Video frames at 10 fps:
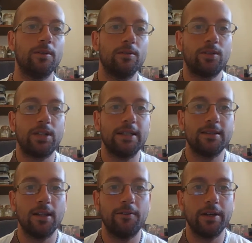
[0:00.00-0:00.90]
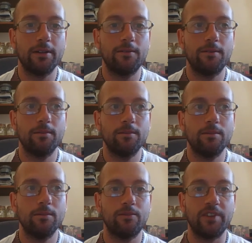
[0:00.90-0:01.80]
scientific
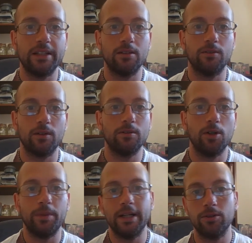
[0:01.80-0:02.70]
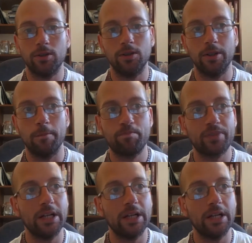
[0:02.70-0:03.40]
things that nobody else could do.